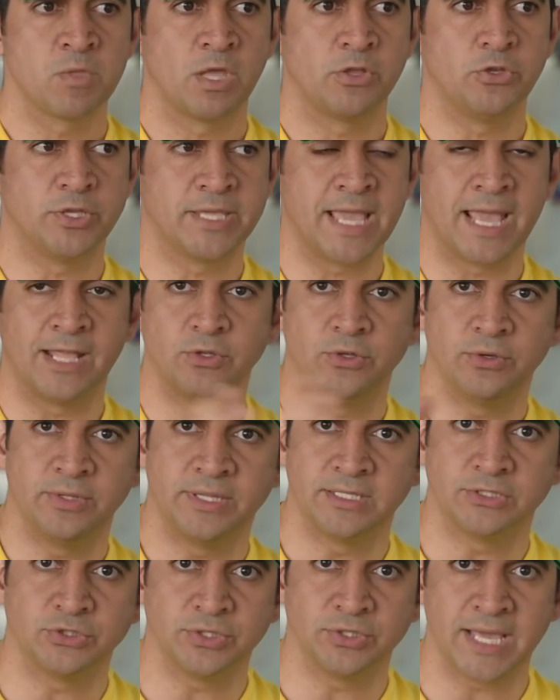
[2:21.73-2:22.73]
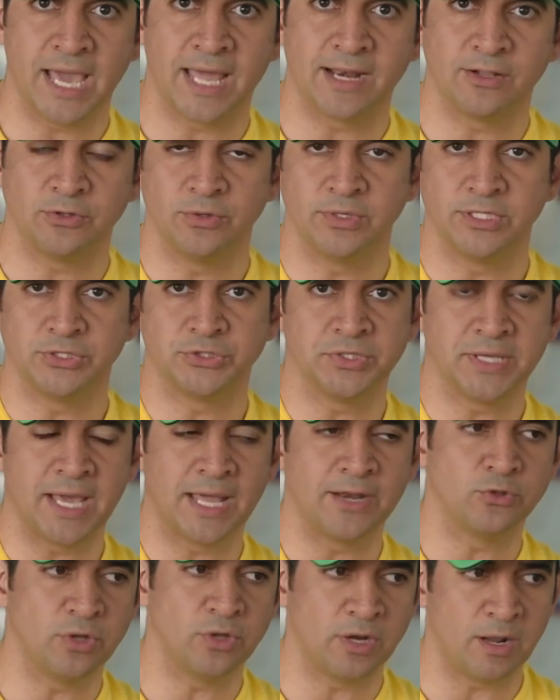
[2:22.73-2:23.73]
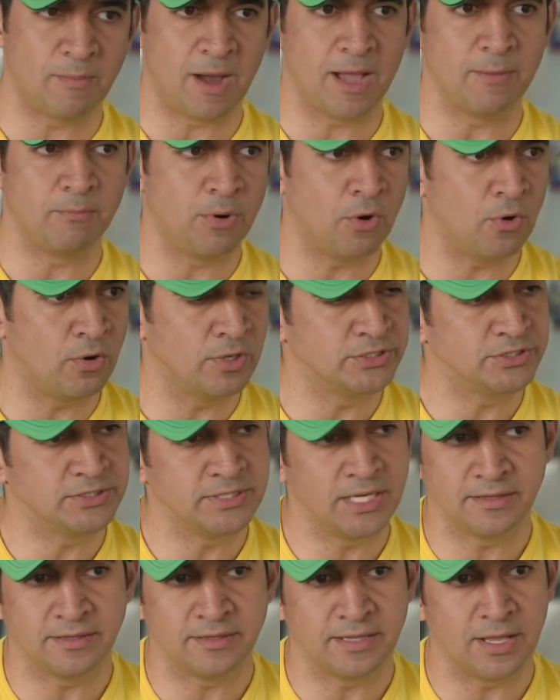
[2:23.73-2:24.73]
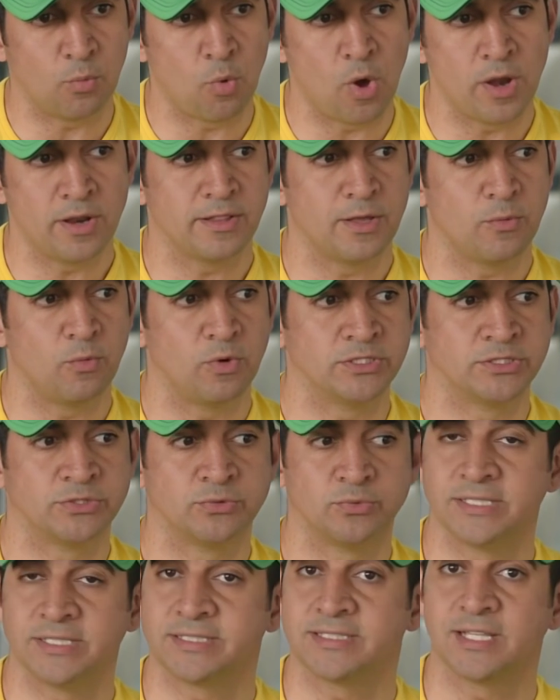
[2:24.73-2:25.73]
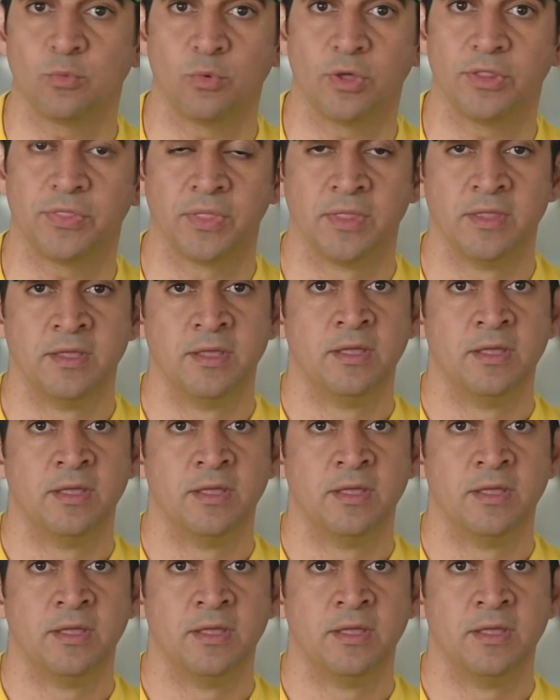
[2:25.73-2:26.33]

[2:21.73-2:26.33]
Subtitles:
You can't do this, you gotta do this, you gotta do it. On my boys, the other day, one of them was wrestling with